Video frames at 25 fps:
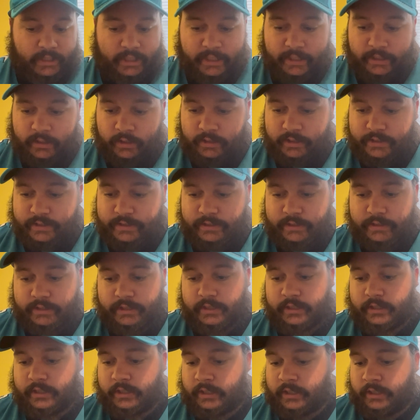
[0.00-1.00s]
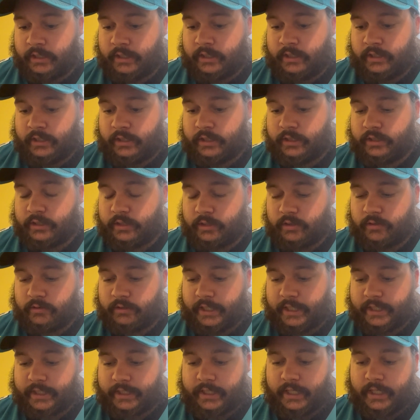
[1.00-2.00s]
And honestly, you know,
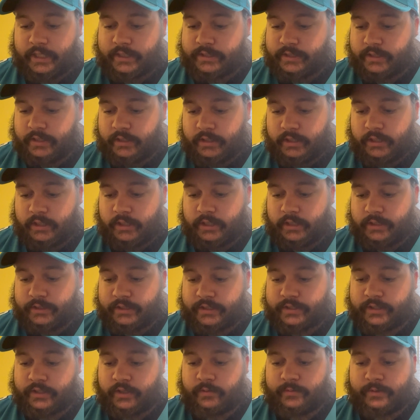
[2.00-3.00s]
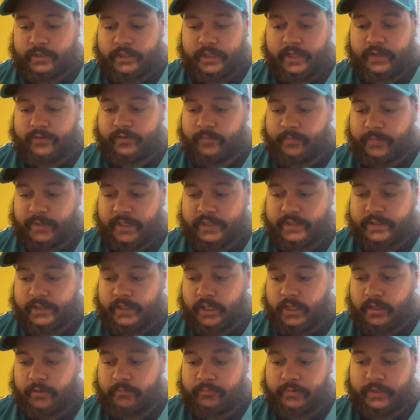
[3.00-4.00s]
like yeah, Justin Herbert didn't have the best
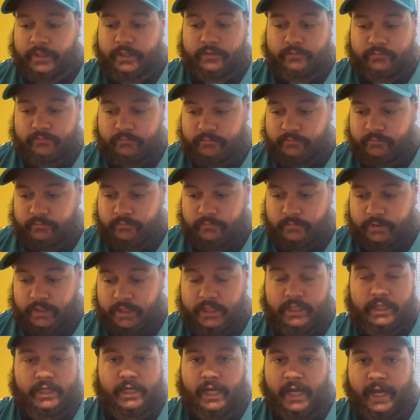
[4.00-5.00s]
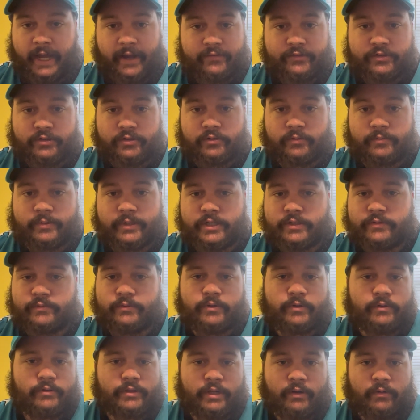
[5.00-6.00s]
game, but he didn't have to because
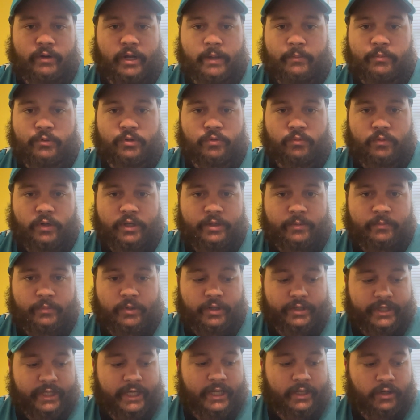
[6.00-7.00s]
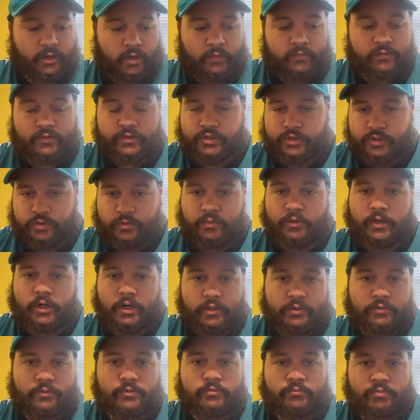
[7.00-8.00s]
they were able to run the ball. They had over
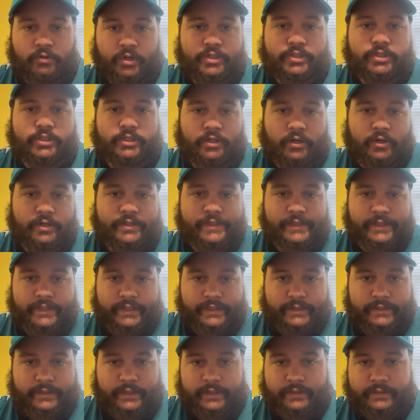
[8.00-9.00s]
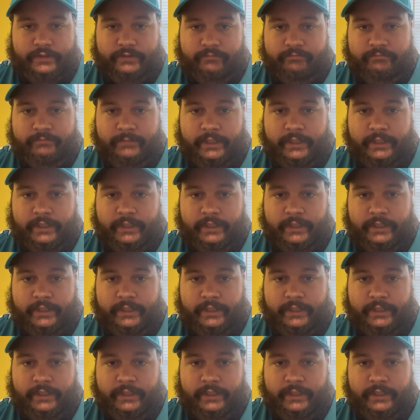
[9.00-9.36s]
200 rushing yards against us.